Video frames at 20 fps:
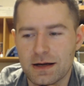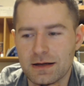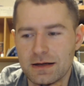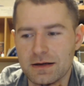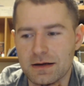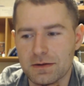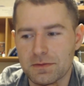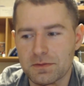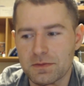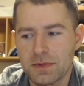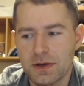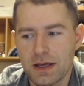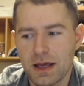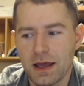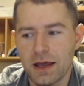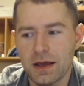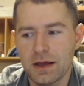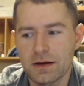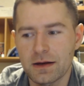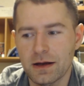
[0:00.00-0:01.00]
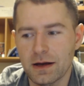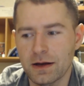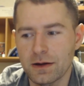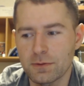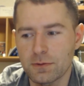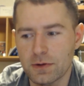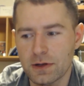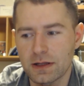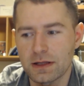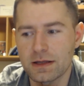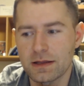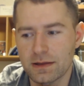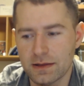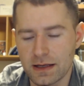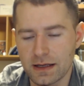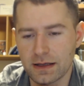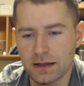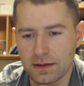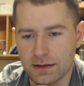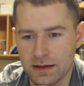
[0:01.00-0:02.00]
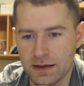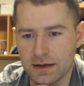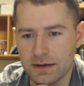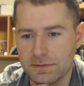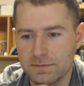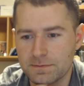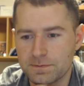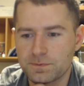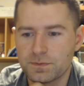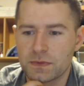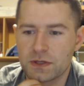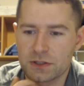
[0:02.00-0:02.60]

And I really think that,